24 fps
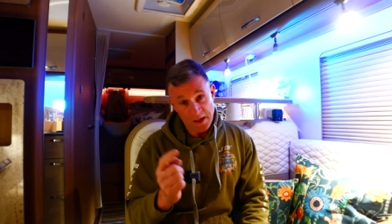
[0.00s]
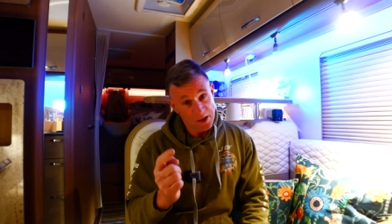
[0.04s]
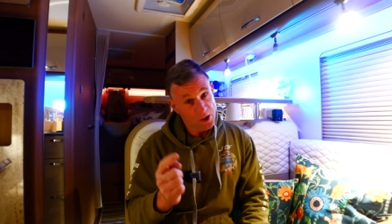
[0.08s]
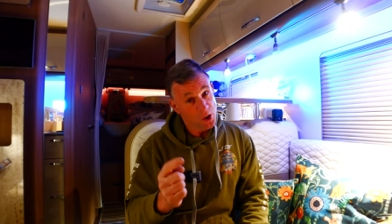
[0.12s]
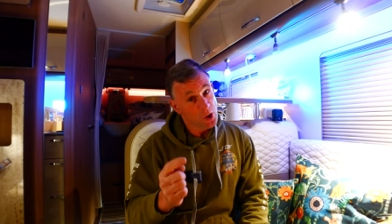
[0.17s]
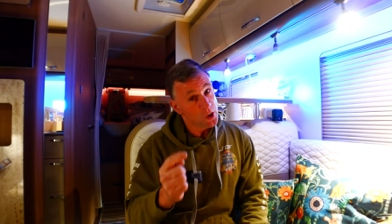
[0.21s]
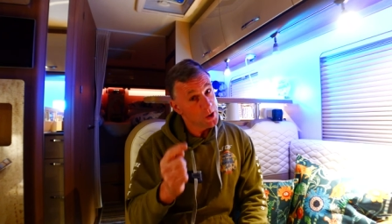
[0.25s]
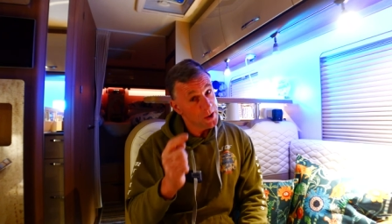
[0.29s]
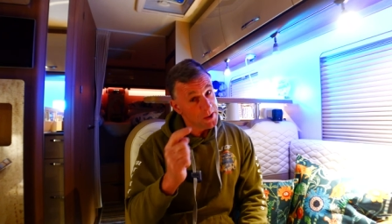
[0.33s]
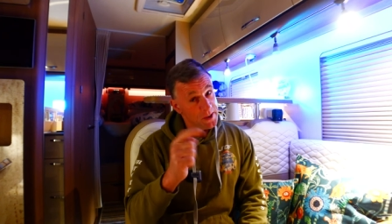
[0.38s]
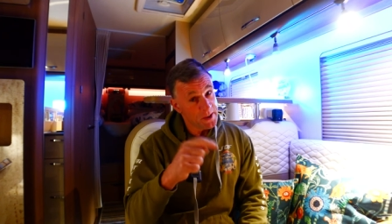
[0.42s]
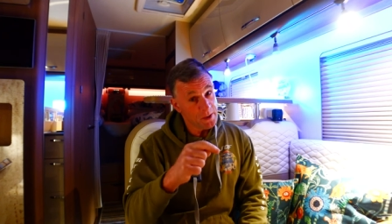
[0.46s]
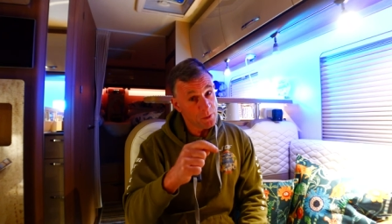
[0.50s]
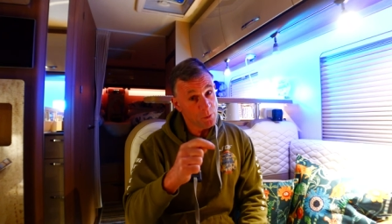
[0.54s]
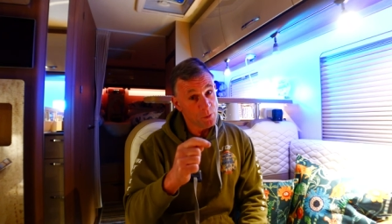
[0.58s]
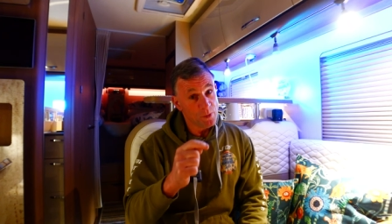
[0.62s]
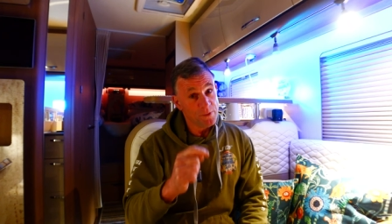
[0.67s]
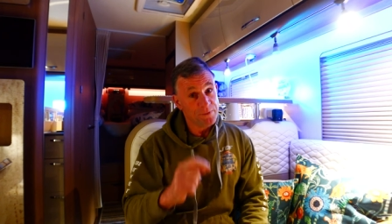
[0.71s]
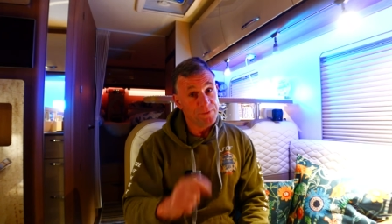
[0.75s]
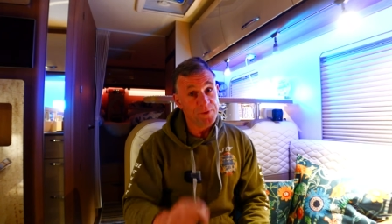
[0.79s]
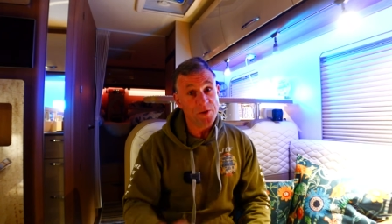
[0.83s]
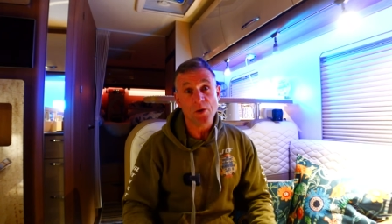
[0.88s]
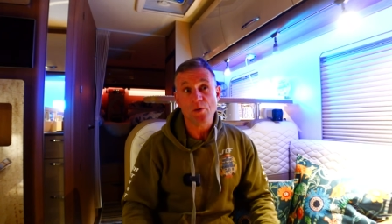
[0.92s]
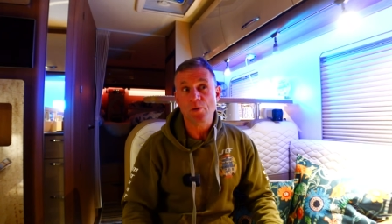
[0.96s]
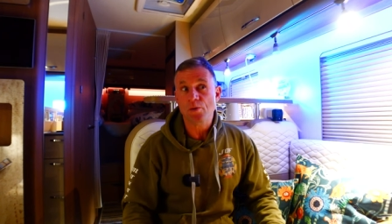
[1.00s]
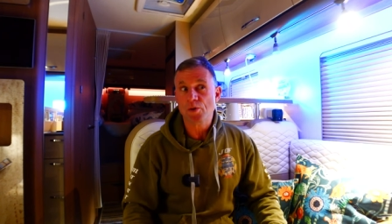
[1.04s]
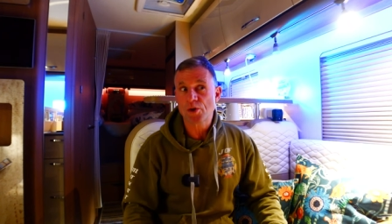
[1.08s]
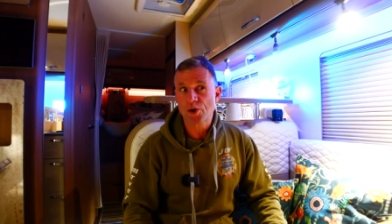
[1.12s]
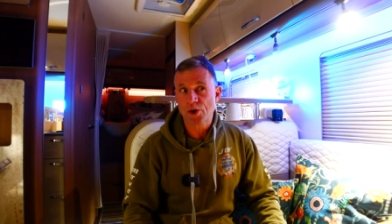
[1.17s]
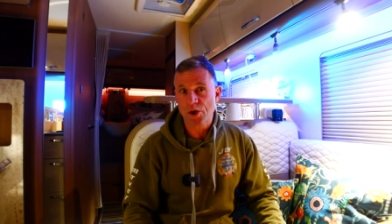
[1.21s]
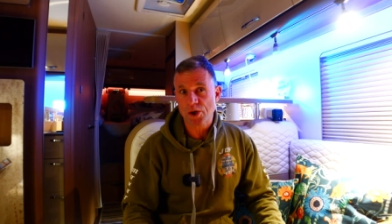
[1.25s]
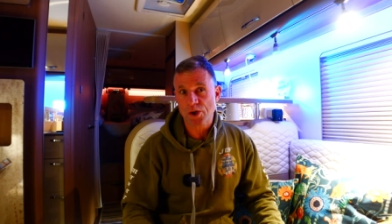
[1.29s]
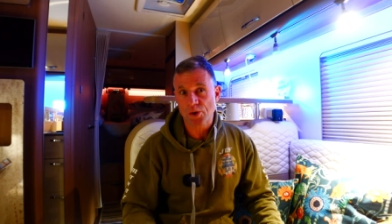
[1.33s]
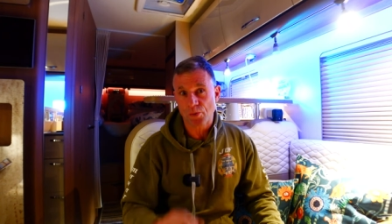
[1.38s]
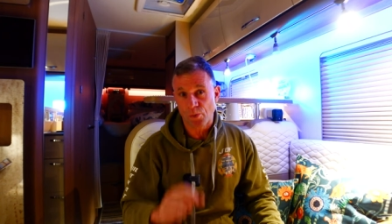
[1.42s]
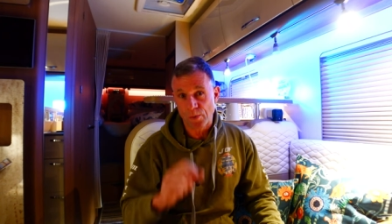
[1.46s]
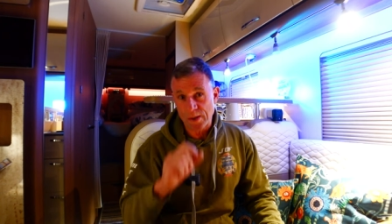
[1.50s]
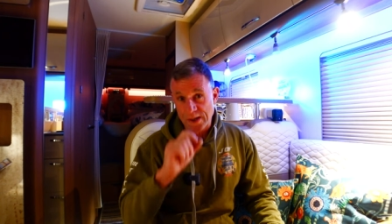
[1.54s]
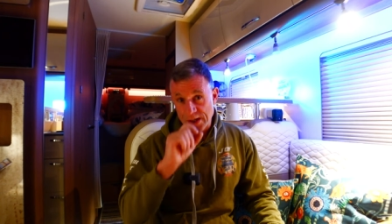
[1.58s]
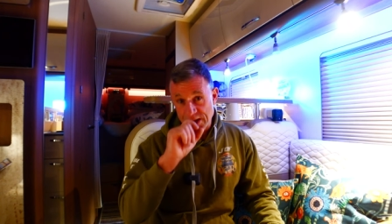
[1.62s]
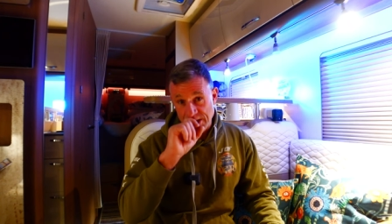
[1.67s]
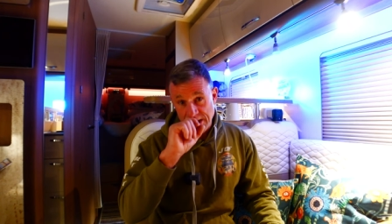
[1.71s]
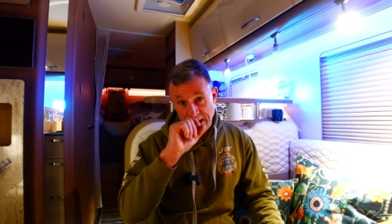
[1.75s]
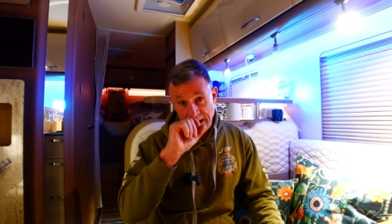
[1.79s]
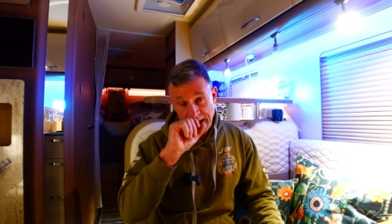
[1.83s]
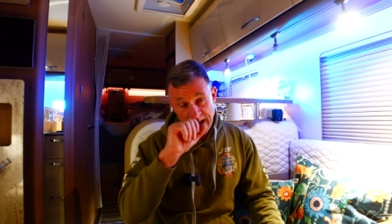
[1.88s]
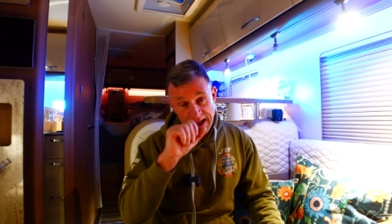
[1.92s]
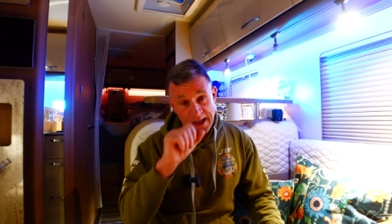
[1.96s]
looking at reviews just
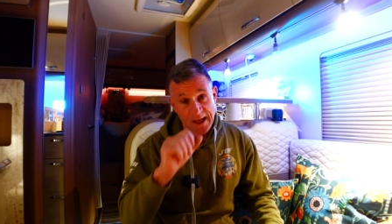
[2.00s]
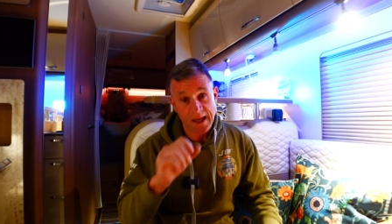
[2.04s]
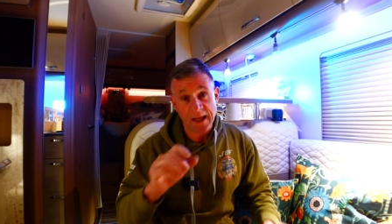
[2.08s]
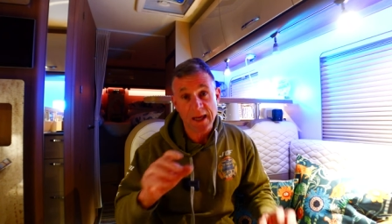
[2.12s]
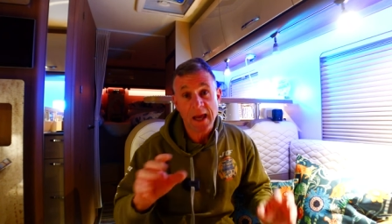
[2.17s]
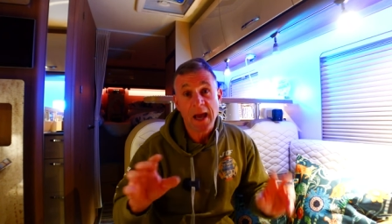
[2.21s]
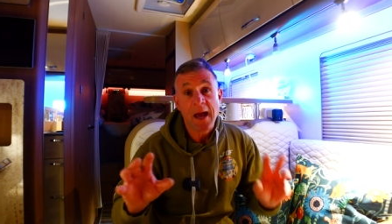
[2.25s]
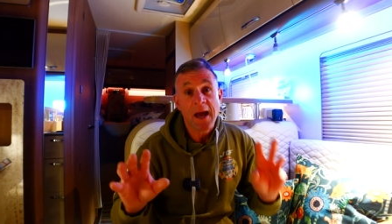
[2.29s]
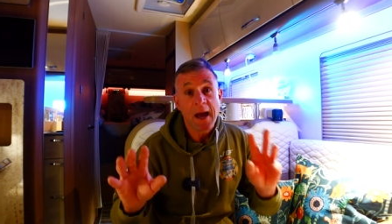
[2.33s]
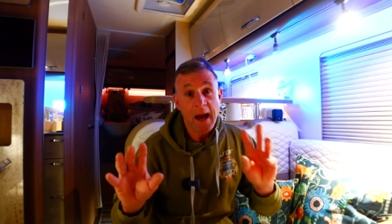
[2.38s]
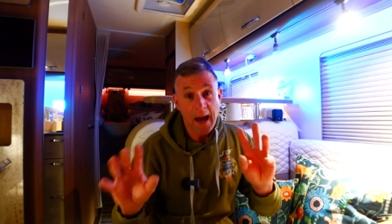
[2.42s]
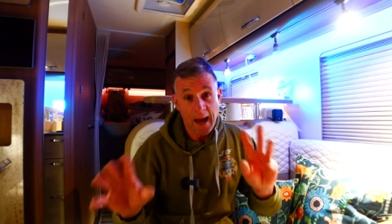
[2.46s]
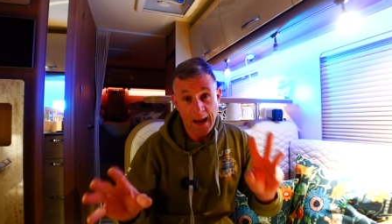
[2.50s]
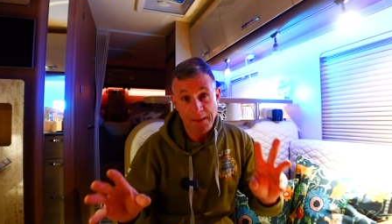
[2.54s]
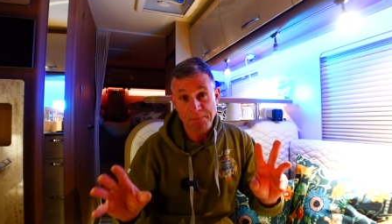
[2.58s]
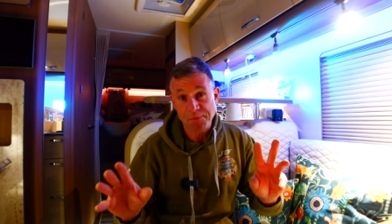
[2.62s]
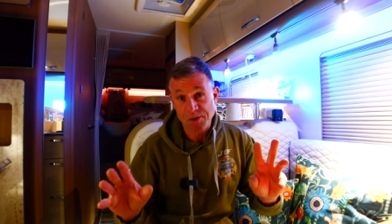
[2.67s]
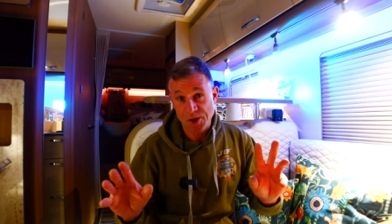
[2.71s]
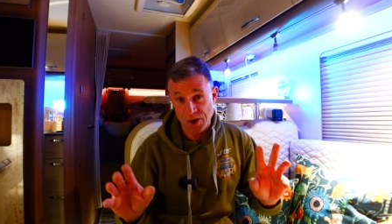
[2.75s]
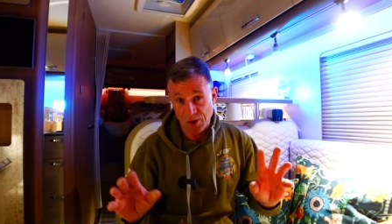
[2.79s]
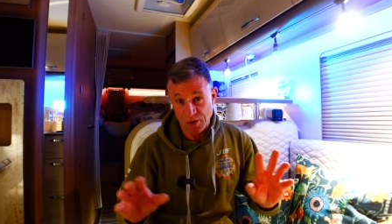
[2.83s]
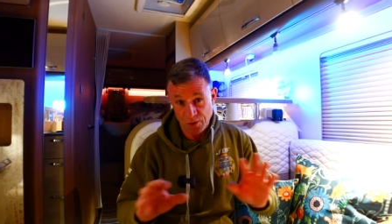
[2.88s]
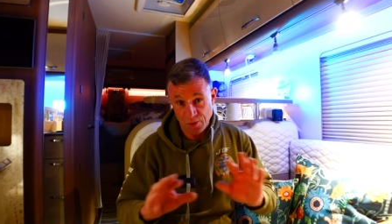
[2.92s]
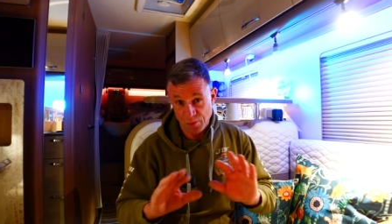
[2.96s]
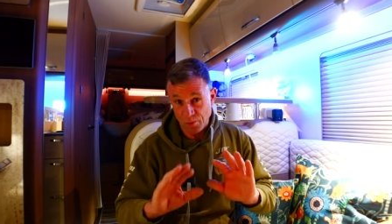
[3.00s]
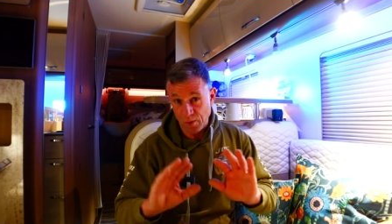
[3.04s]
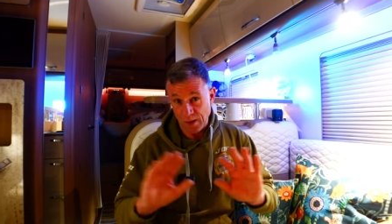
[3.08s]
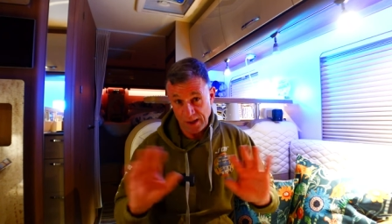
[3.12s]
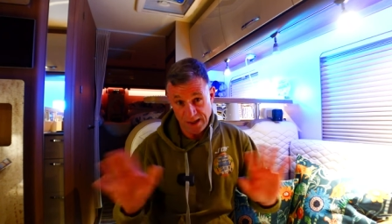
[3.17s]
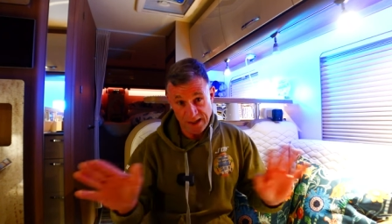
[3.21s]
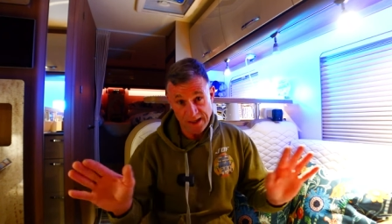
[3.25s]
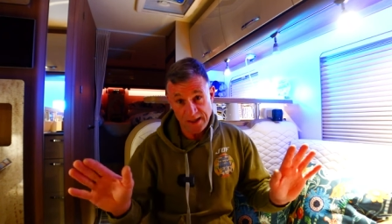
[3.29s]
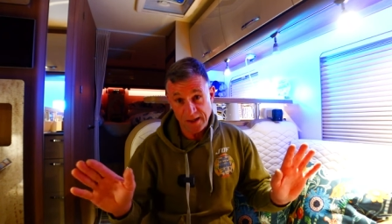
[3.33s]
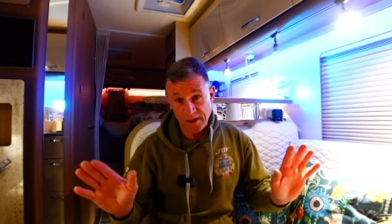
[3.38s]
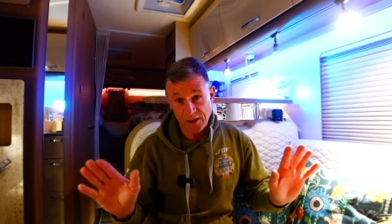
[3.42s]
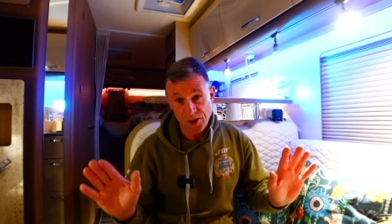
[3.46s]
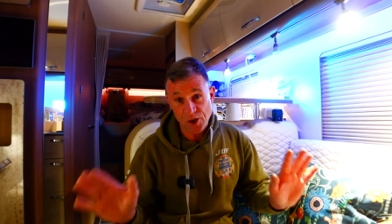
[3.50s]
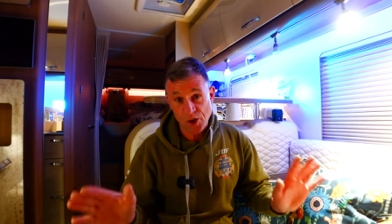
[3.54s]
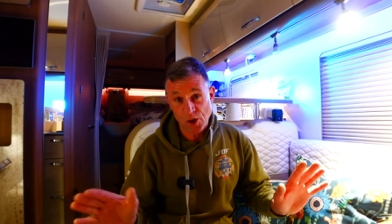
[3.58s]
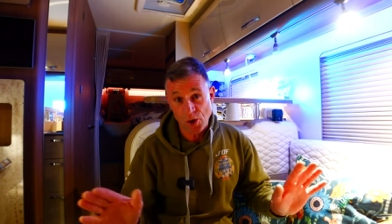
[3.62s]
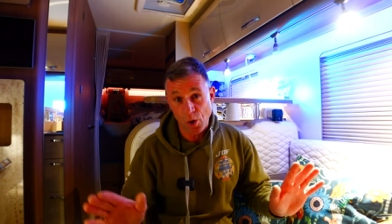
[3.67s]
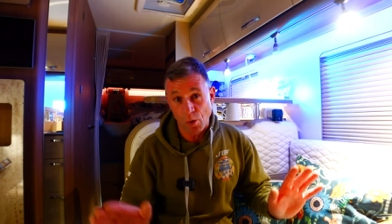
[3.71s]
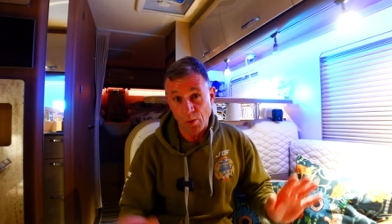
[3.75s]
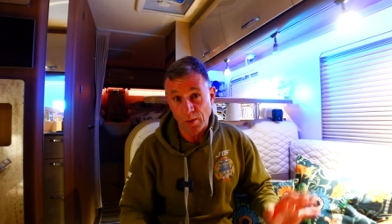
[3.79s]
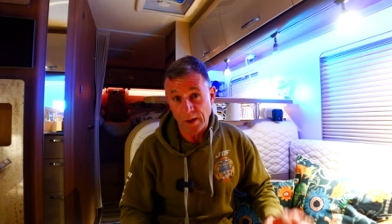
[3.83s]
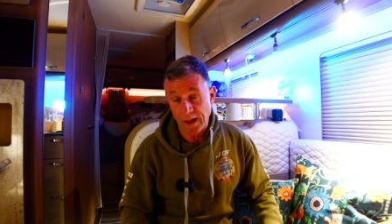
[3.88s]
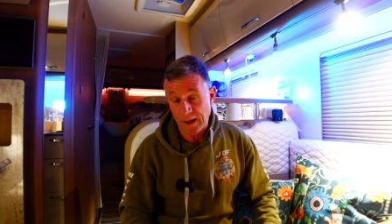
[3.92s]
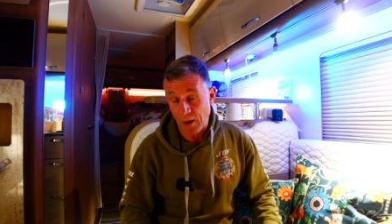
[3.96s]
recently absolutely
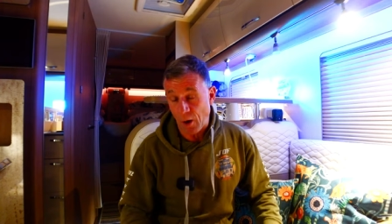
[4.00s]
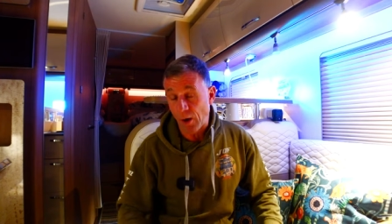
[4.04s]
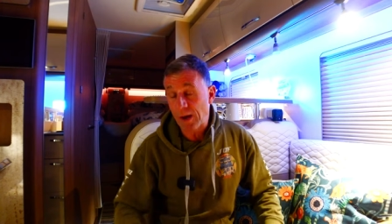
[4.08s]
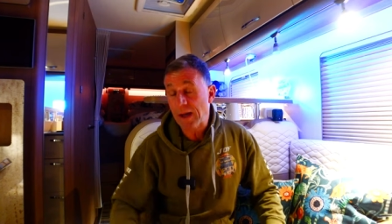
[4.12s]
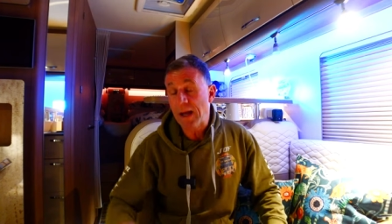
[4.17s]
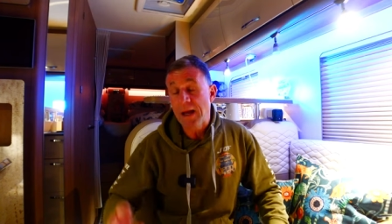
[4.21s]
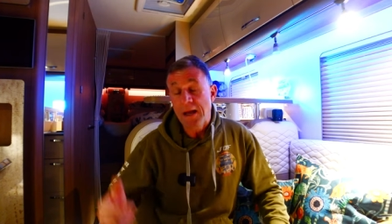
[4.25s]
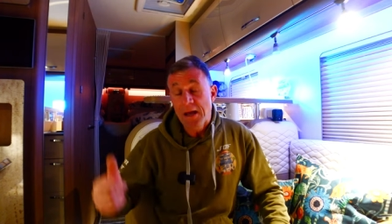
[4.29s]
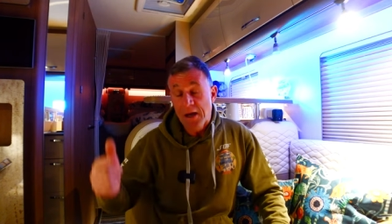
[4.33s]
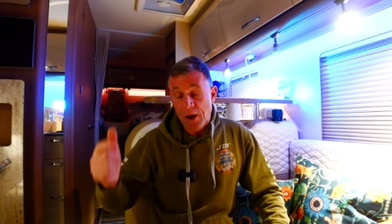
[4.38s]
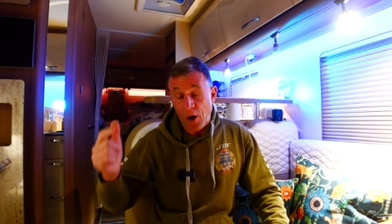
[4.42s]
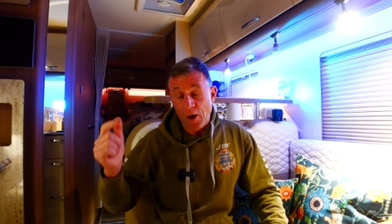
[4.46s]
stonking I,